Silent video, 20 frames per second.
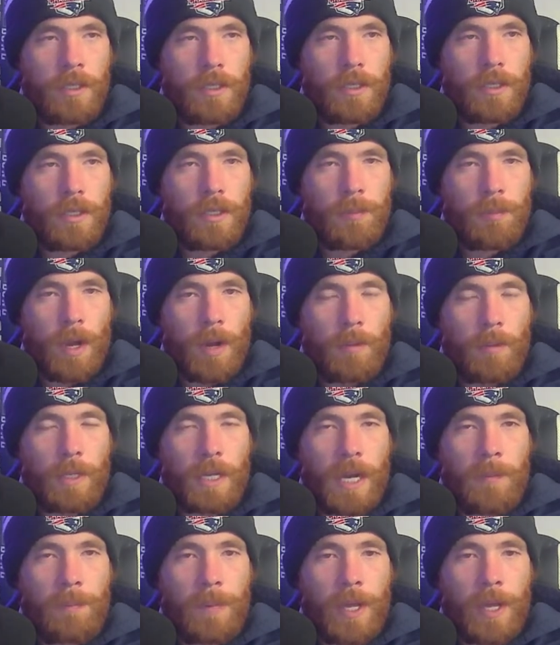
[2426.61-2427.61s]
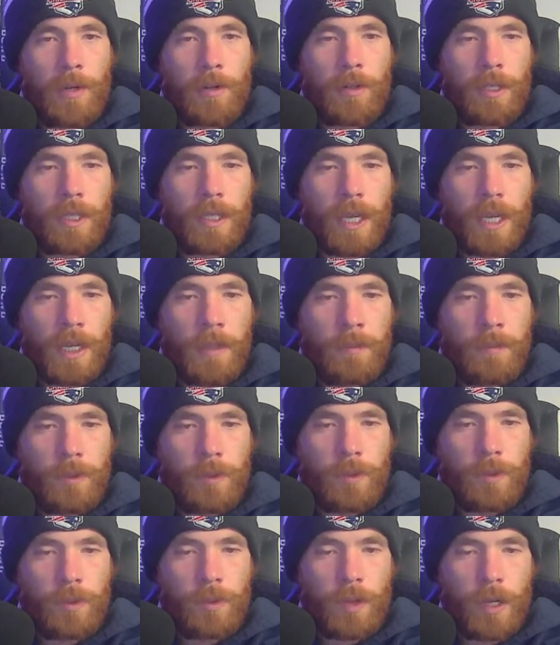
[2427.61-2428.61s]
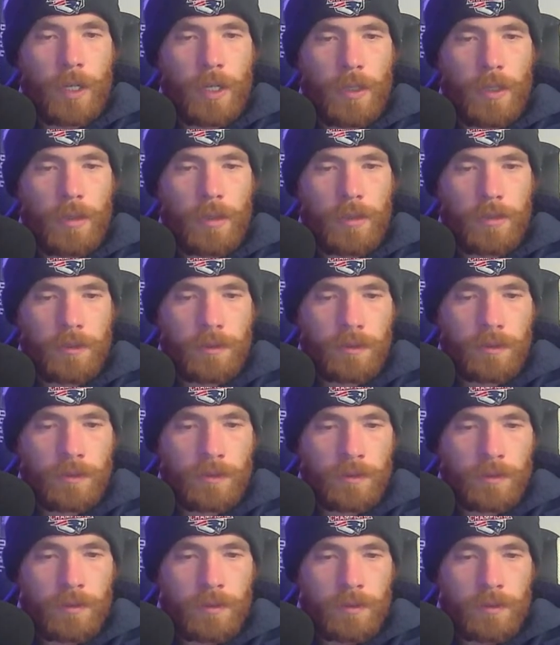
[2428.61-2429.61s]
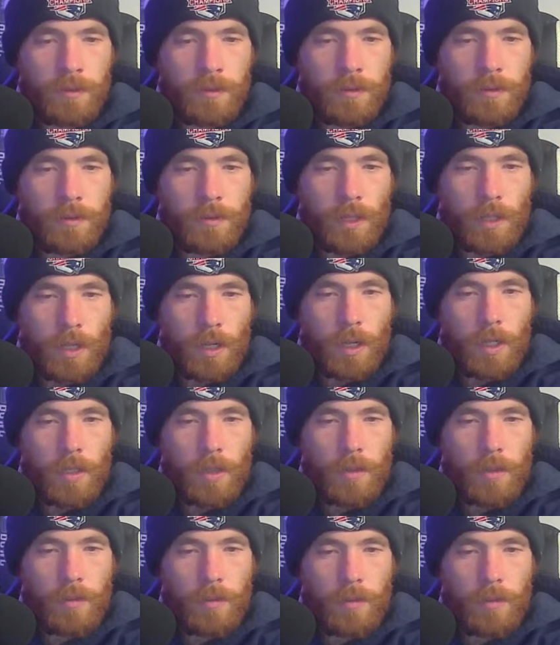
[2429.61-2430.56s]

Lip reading: He probably got better in game 2, right?" All right,